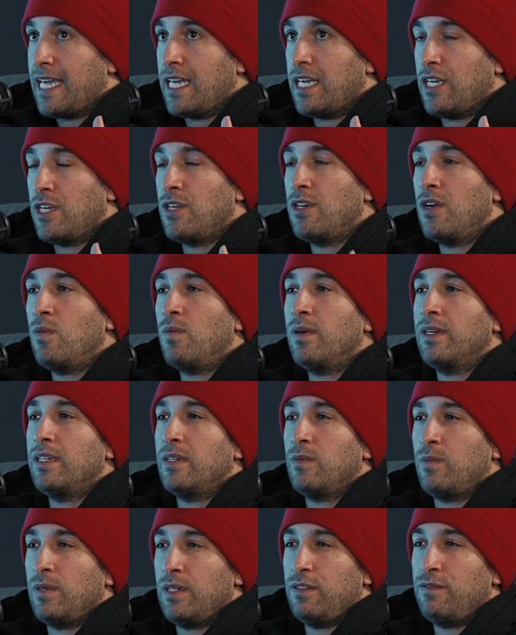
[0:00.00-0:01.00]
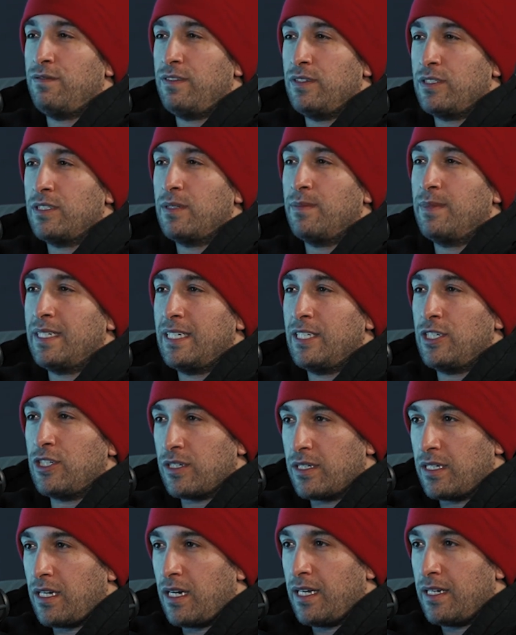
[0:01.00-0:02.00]
you know, when you feel something in your
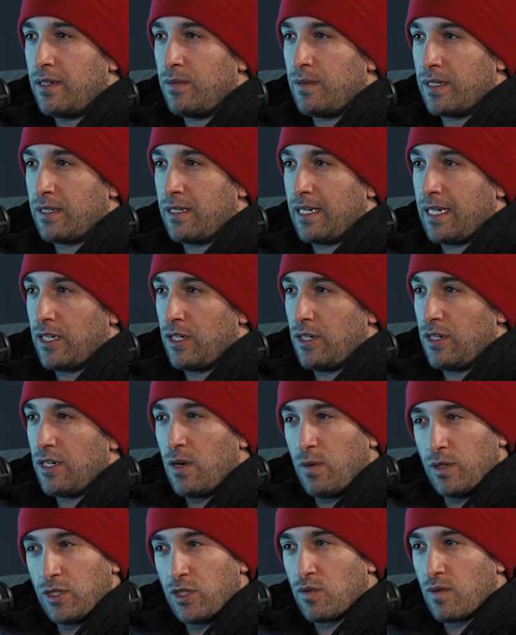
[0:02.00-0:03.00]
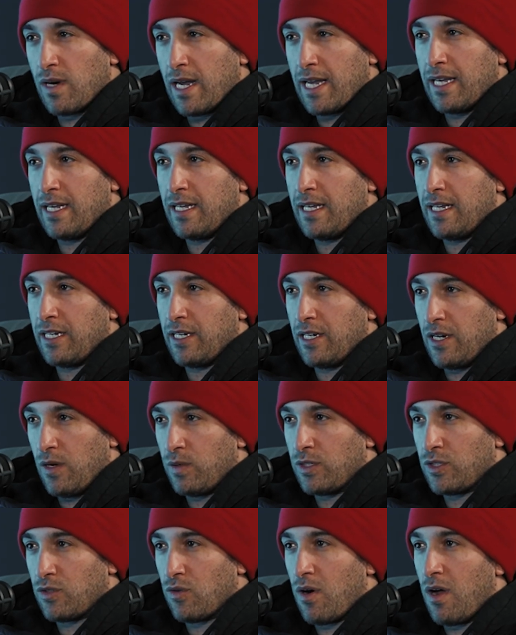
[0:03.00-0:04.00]
gut, when you're like, you know what's right and you know
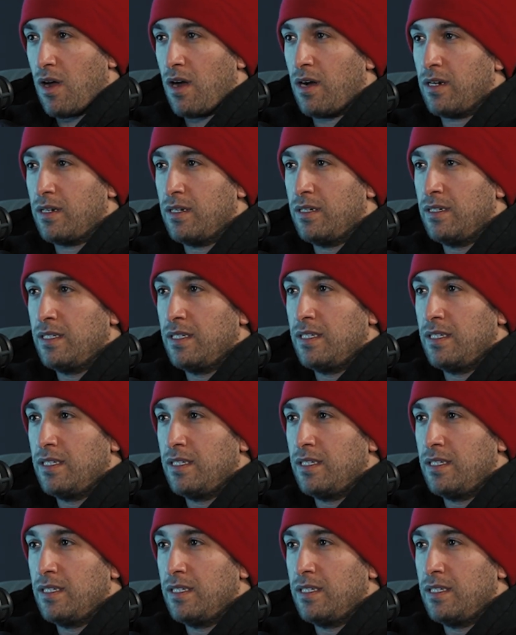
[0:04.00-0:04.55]
what's wrong.